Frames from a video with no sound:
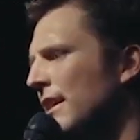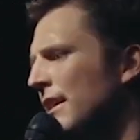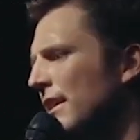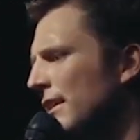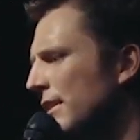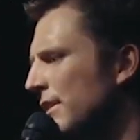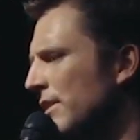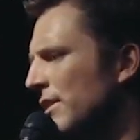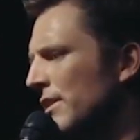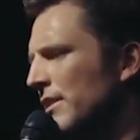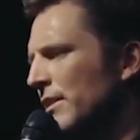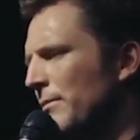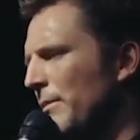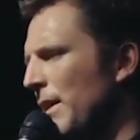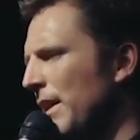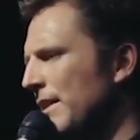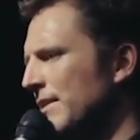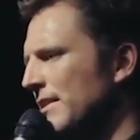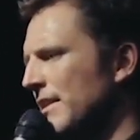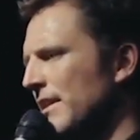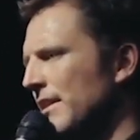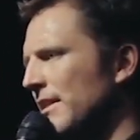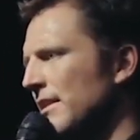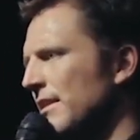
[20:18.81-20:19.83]
You look
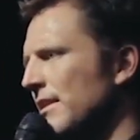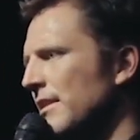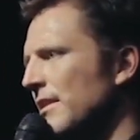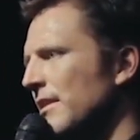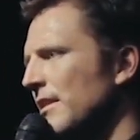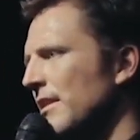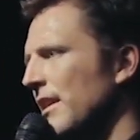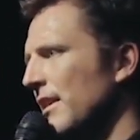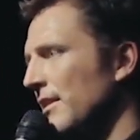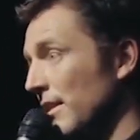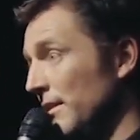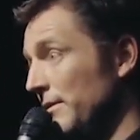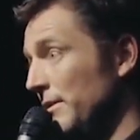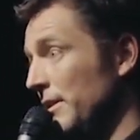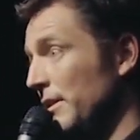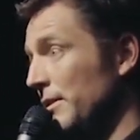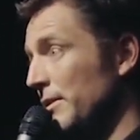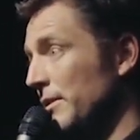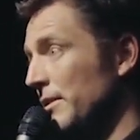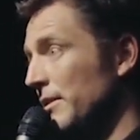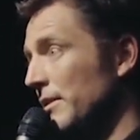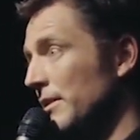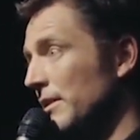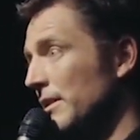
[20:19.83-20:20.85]
amazing. I love you."
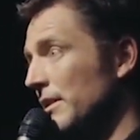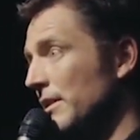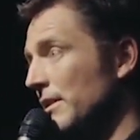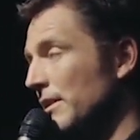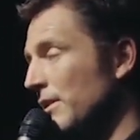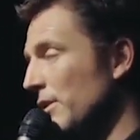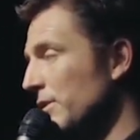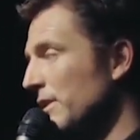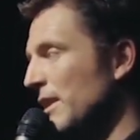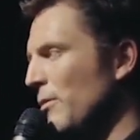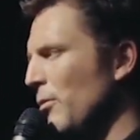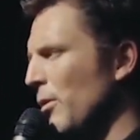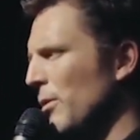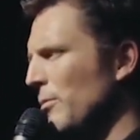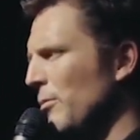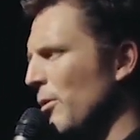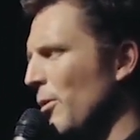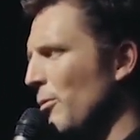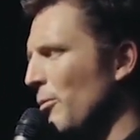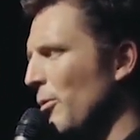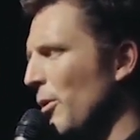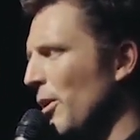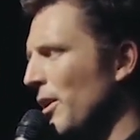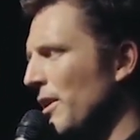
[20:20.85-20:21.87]
Don't say one more
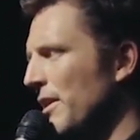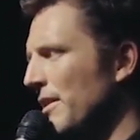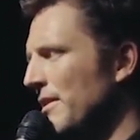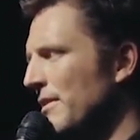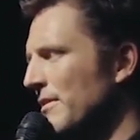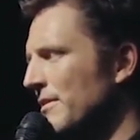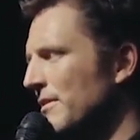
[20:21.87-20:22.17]
word.